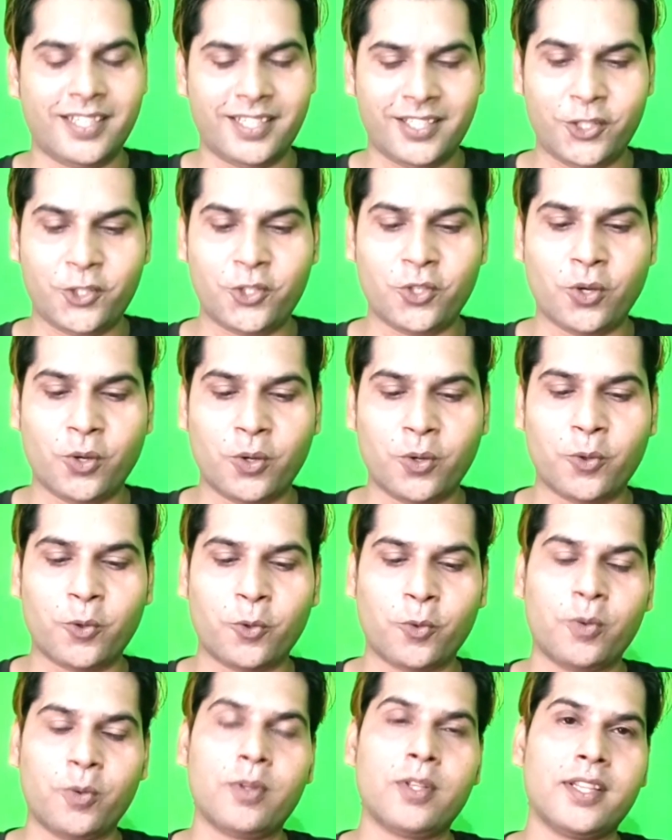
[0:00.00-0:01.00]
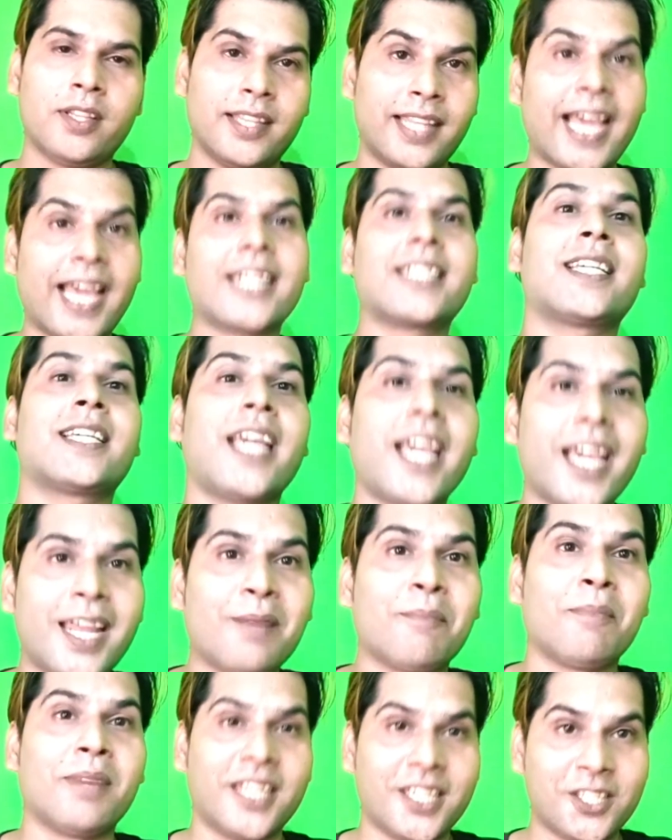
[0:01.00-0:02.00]
So that
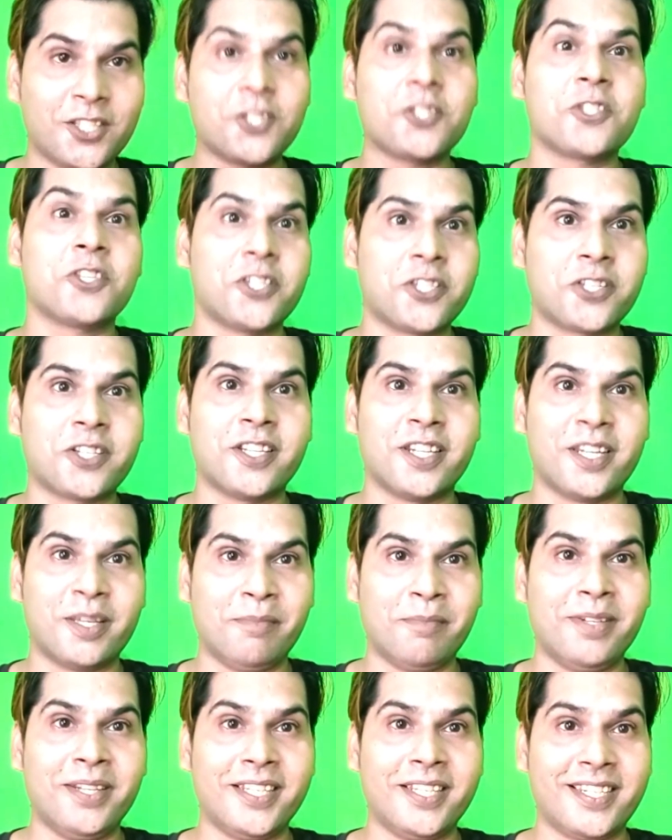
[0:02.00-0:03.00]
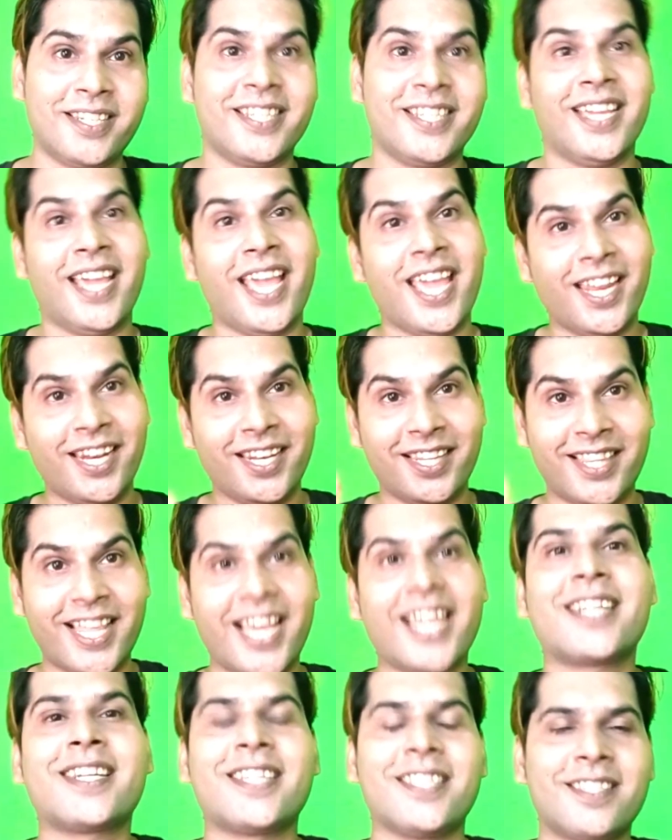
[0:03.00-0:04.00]
can bring the sustainability, and
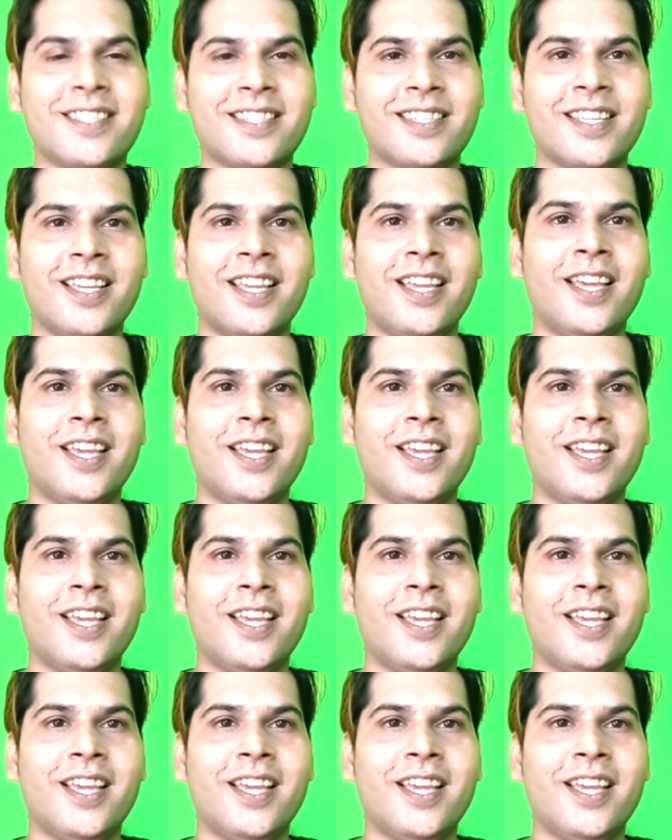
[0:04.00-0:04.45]
that is